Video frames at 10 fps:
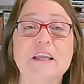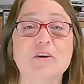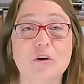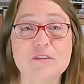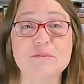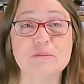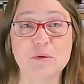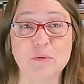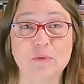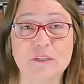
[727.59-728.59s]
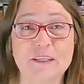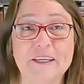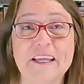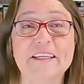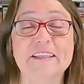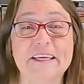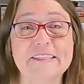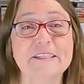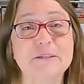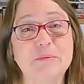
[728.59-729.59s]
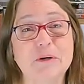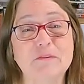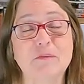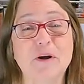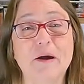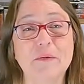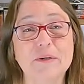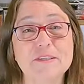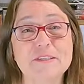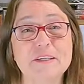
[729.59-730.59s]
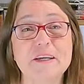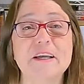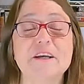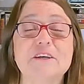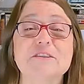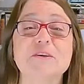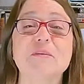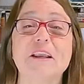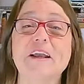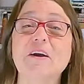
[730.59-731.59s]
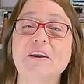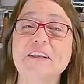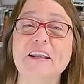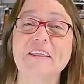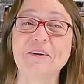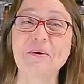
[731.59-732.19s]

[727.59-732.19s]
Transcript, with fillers: It also sold in less than 24 hours. So then I got another